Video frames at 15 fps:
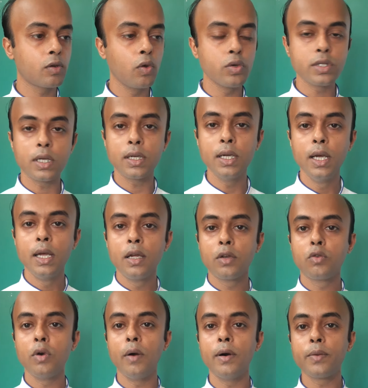closer
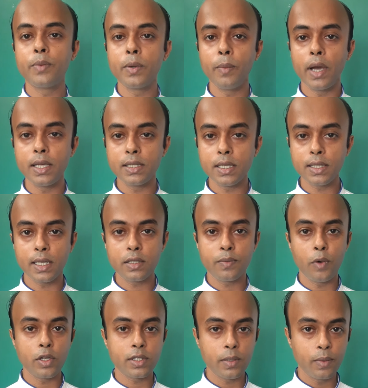to our premises as
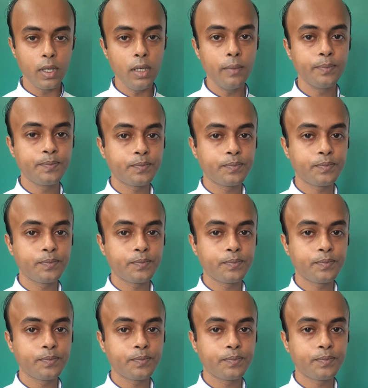possible.